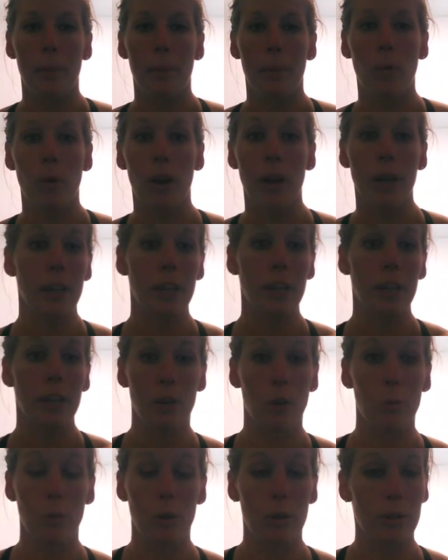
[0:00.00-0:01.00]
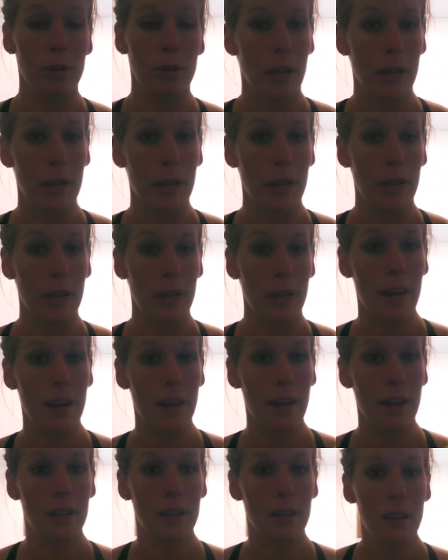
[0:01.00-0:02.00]
where I could almost
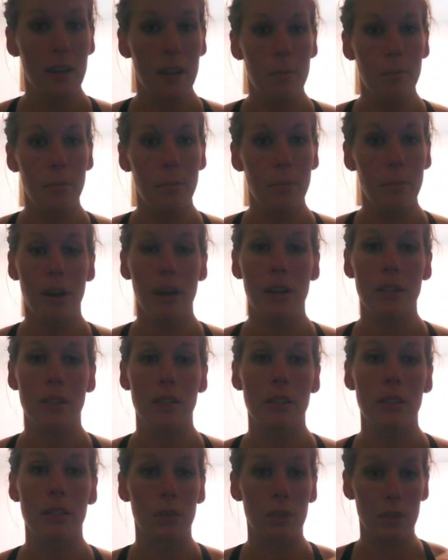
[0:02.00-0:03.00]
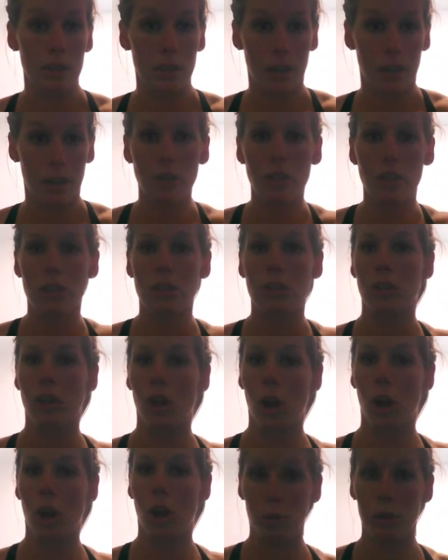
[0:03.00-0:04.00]
meditate because it was like just
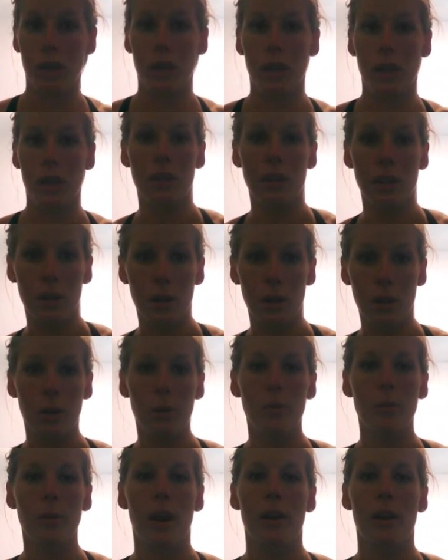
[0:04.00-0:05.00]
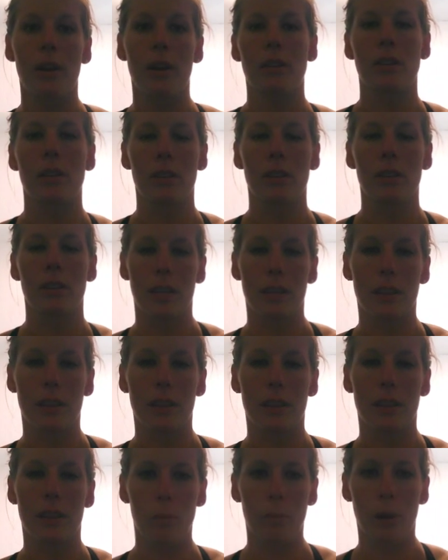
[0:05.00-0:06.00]
going, you know, rather than like
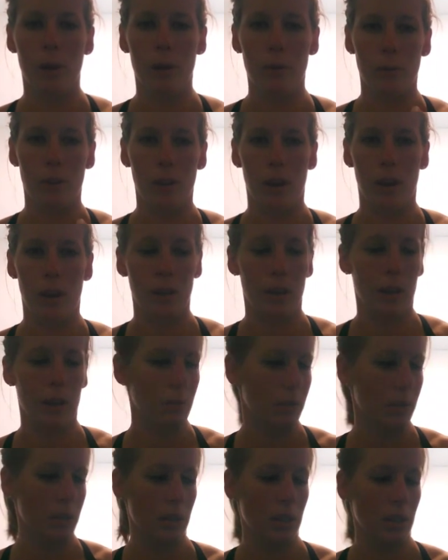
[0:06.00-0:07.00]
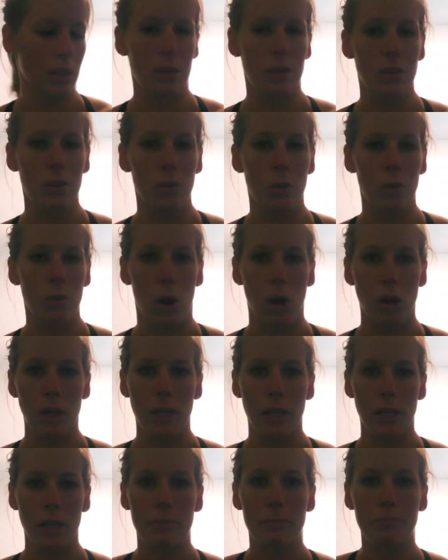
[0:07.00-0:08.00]
that one part got like really
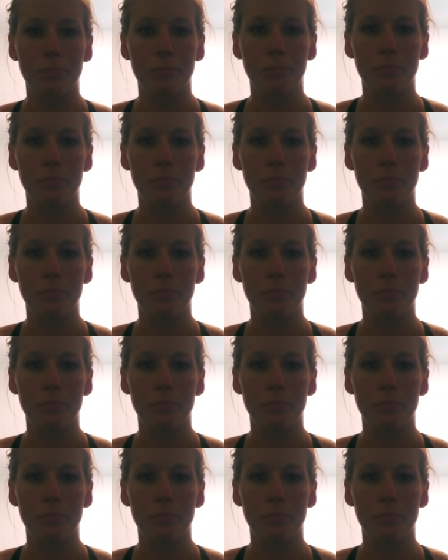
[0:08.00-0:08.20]
wonky.